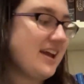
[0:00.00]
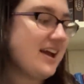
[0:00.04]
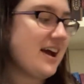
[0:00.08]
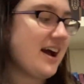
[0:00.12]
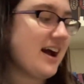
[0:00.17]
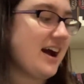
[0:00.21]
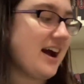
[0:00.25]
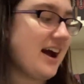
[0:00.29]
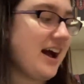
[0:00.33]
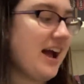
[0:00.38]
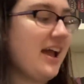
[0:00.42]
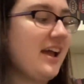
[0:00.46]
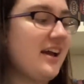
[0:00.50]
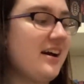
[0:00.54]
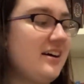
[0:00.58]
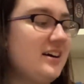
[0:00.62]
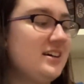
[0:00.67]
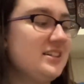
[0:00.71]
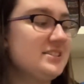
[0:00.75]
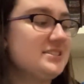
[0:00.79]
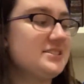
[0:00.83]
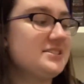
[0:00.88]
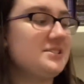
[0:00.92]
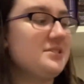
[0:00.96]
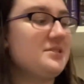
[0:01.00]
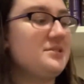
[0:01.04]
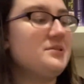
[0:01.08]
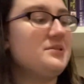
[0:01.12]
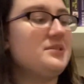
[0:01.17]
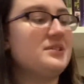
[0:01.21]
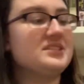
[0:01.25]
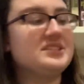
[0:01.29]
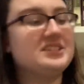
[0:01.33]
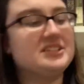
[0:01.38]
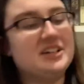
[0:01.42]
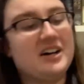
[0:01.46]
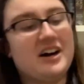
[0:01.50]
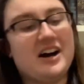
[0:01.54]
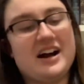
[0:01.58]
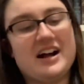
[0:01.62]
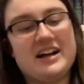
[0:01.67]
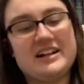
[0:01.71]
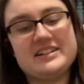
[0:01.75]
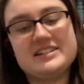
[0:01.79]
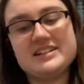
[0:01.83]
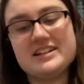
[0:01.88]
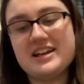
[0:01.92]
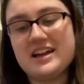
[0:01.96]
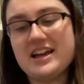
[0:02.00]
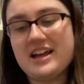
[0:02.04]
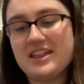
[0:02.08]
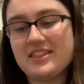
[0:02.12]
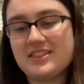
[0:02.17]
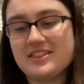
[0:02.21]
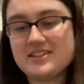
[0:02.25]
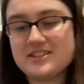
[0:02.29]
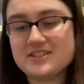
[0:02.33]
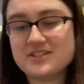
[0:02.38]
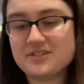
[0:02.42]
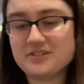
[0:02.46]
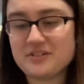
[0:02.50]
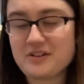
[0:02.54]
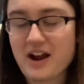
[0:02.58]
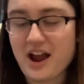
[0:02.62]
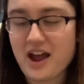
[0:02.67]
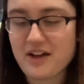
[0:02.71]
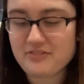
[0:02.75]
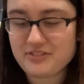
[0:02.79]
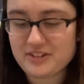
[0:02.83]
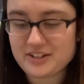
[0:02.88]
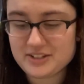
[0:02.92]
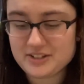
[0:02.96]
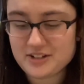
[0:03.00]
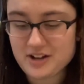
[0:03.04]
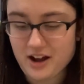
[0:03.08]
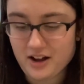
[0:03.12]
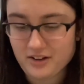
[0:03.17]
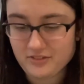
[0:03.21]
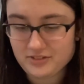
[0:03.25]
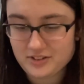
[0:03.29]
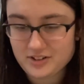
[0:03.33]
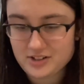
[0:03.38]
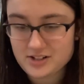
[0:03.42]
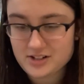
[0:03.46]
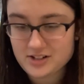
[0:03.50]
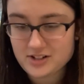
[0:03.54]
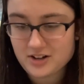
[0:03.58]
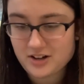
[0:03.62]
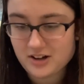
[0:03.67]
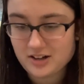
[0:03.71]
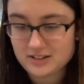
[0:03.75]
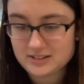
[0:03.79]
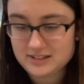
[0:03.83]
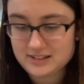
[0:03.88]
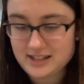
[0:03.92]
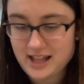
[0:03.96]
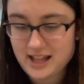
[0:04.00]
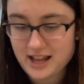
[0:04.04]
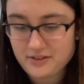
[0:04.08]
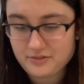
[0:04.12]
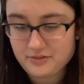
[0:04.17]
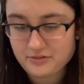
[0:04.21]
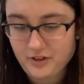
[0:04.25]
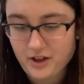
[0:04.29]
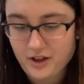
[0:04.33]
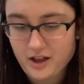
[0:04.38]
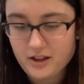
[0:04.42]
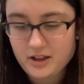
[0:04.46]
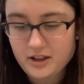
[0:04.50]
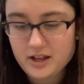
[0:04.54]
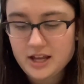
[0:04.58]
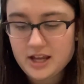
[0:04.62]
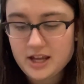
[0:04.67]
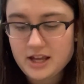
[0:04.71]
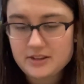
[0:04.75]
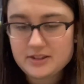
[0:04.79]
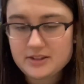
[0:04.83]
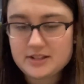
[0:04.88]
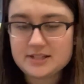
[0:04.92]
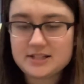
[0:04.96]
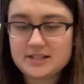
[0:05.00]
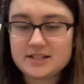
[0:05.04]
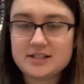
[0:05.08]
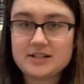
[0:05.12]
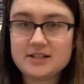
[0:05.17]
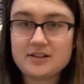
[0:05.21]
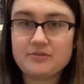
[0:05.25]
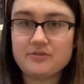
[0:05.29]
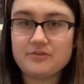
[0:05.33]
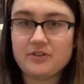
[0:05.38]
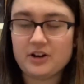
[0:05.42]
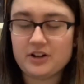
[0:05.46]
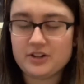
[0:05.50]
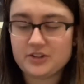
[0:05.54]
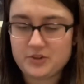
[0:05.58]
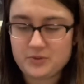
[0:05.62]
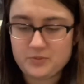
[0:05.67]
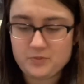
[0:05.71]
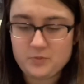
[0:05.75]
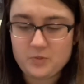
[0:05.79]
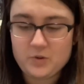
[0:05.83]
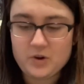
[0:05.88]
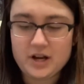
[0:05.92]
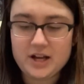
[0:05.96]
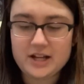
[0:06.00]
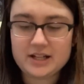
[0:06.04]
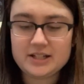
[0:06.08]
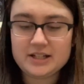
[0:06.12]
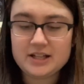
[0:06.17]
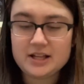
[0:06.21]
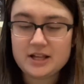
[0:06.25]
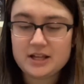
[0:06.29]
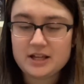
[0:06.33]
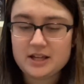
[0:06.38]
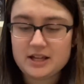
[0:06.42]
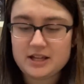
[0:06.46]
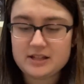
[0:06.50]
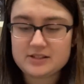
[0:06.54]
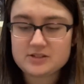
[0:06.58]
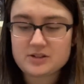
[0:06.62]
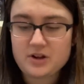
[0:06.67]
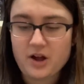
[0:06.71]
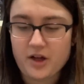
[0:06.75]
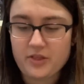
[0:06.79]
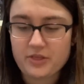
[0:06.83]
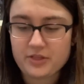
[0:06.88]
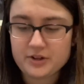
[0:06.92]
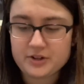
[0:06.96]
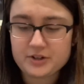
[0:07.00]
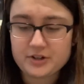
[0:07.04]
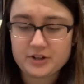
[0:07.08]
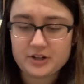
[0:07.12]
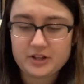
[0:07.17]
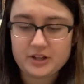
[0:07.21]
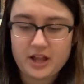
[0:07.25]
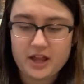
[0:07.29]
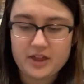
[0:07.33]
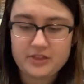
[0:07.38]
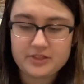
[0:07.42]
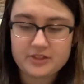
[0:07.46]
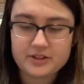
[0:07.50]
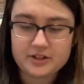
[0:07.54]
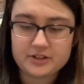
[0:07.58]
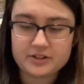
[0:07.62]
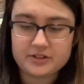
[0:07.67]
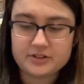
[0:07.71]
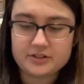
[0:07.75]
I also got this graphic novel called Lightfall. This is volume one. It's called The Girl and the